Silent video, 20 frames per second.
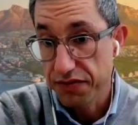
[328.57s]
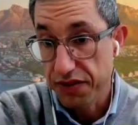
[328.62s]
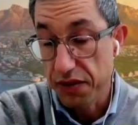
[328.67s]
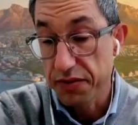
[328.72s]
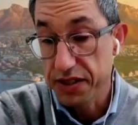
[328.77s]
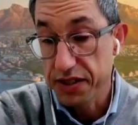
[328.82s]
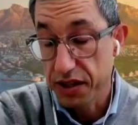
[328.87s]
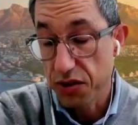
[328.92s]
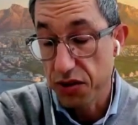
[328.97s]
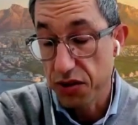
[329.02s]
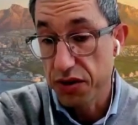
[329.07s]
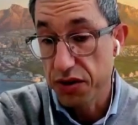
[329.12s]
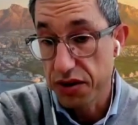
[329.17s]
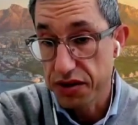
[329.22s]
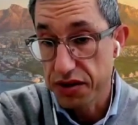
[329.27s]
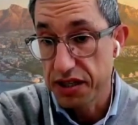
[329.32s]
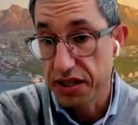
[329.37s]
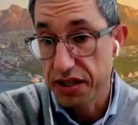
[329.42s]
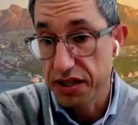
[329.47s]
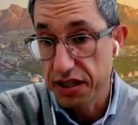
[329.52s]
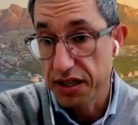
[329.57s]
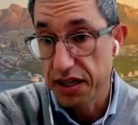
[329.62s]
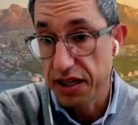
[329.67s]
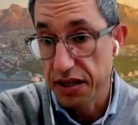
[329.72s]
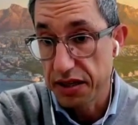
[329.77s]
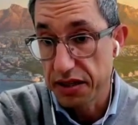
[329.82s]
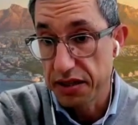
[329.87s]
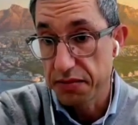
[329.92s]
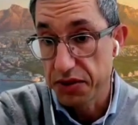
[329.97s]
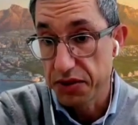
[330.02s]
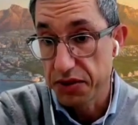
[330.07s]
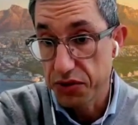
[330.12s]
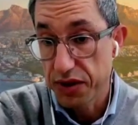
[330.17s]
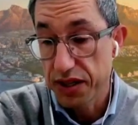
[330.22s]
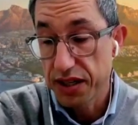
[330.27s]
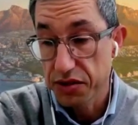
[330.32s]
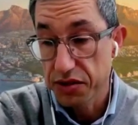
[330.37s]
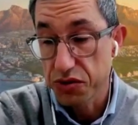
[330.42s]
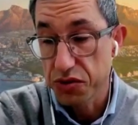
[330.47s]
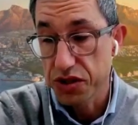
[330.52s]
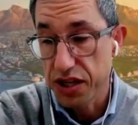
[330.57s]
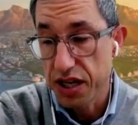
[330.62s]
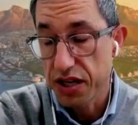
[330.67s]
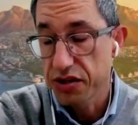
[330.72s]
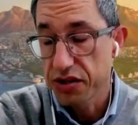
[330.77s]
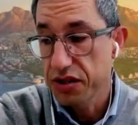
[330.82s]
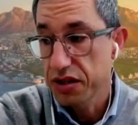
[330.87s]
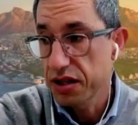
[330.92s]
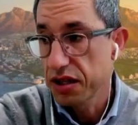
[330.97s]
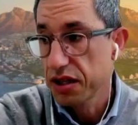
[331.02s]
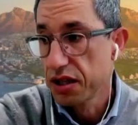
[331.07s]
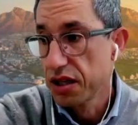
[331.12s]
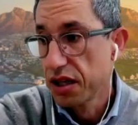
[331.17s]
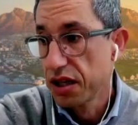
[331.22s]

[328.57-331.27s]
pharmacy owners in the Madrid Association,